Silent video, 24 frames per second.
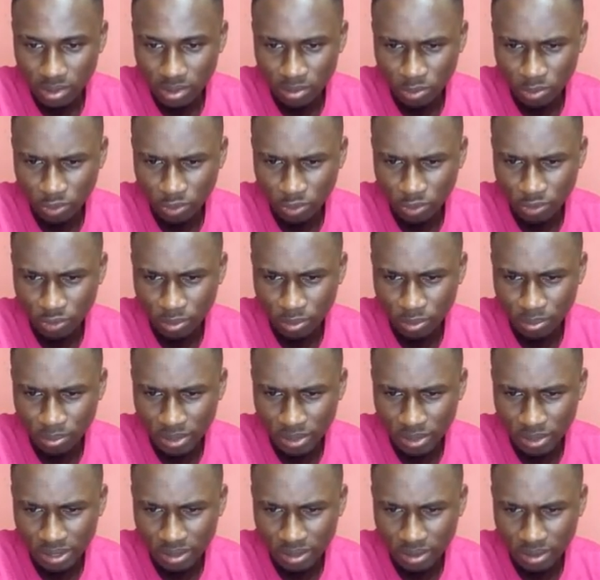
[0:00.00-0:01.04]
Remove from
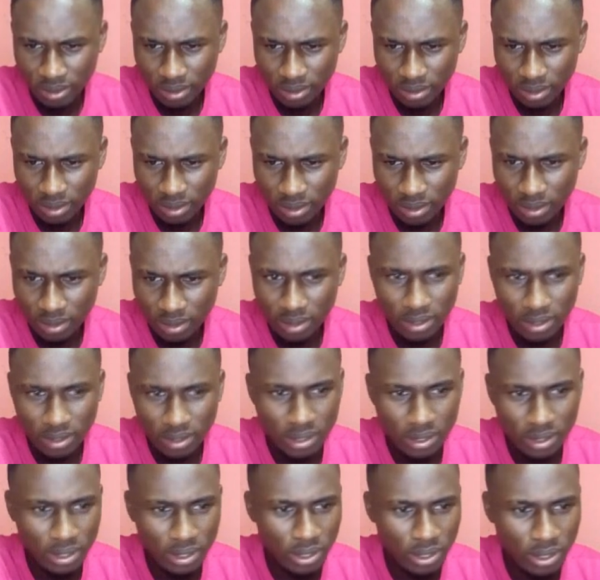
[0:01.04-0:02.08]
panel.
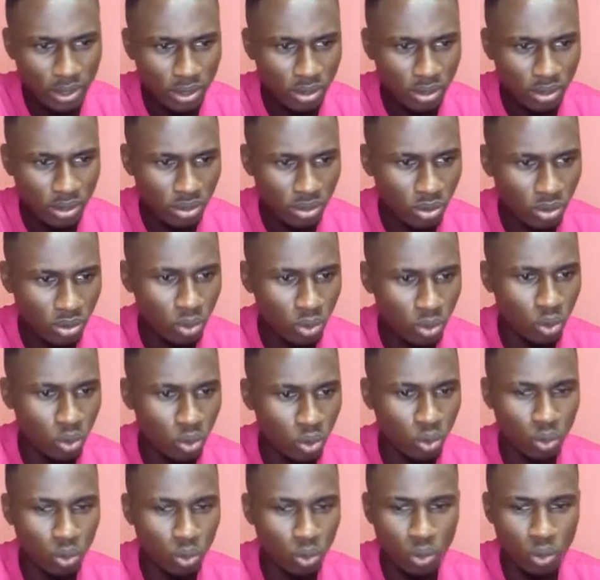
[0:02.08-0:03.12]

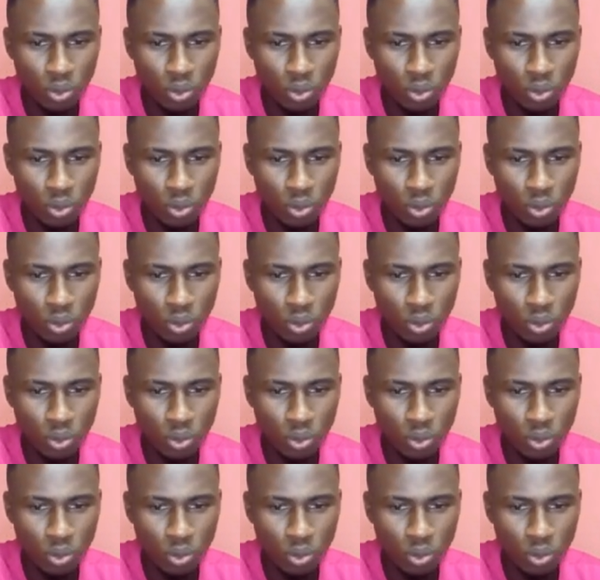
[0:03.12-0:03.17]
Oh.